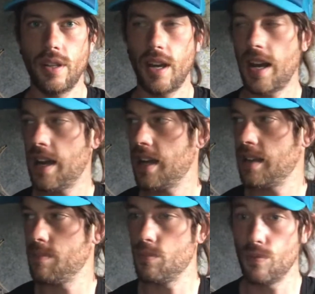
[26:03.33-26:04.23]

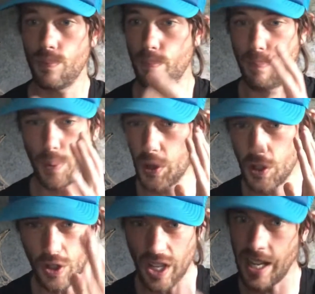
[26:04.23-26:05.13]
I'm
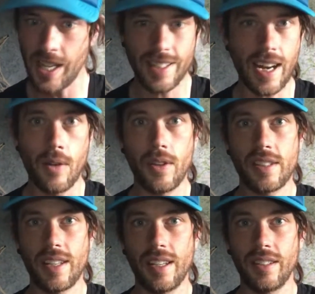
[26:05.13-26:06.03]
gunning it down
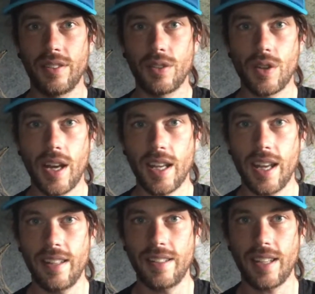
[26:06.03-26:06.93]
this hill to try and
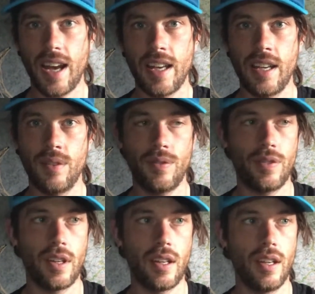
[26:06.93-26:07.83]
get this guy in
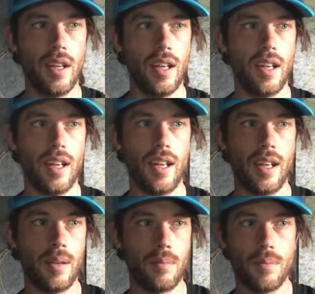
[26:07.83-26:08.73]
for
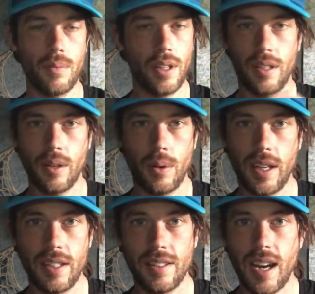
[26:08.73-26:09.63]
in the
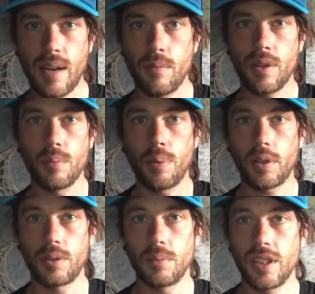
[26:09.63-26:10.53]
quickest time we could
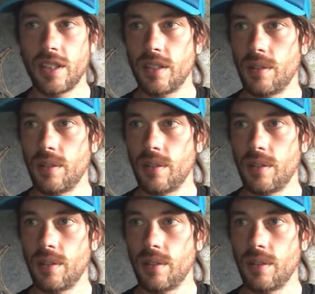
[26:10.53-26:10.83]
possibly do.